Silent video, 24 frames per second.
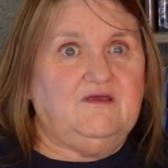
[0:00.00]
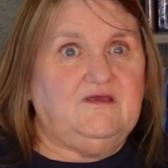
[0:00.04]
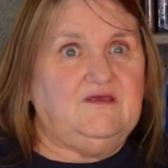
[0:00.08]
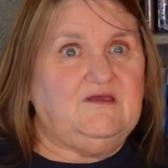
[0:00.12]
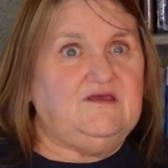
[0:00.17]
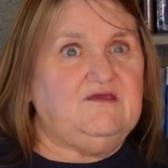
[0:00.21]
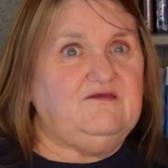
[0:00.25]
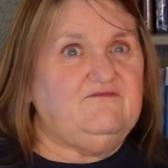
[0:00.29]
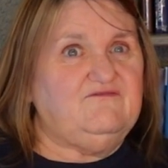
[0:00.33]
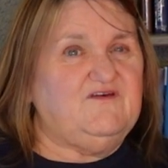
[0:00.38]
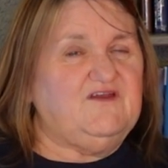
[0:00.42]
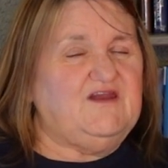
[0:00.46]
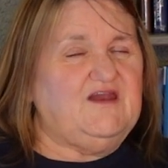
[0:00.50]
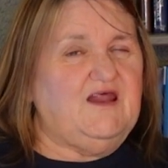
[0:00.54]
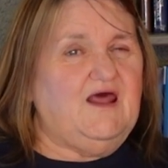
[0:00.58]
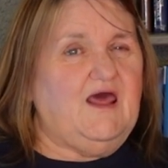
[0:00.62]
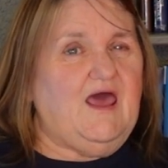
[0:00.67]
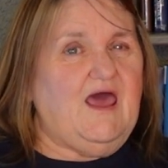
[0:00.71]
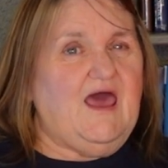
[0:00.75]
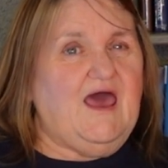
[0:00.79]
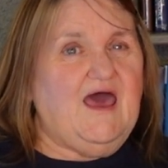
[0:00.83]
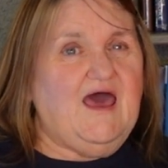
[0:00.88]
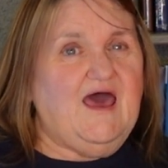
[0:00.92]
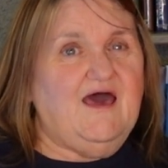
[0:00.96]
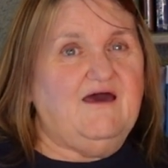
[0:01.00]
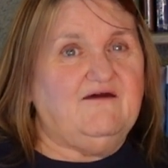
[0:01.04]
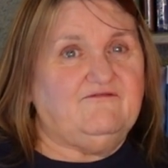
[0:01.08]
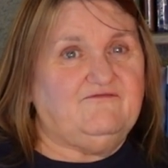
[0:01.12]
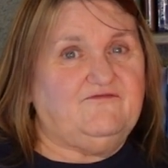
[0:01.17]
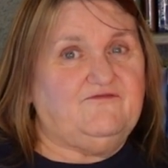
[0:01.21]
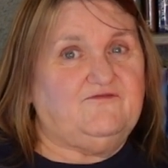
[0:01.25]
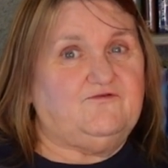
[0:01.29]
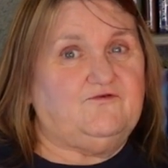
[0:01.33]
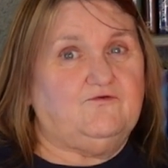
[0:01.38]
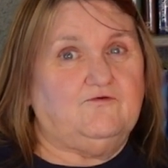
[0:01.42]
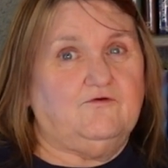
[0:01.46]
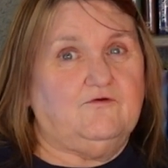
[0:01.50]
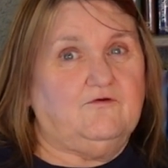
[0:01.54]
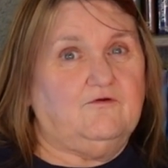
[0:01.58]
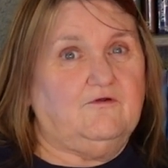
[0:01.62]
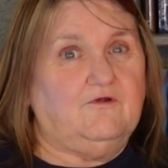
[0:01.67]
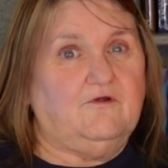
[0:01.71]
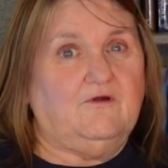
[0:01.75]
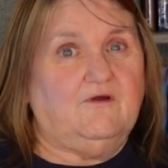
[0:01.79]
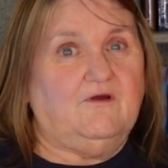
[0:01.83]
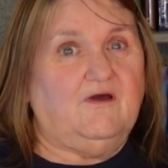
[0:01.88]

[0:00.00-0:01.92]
even after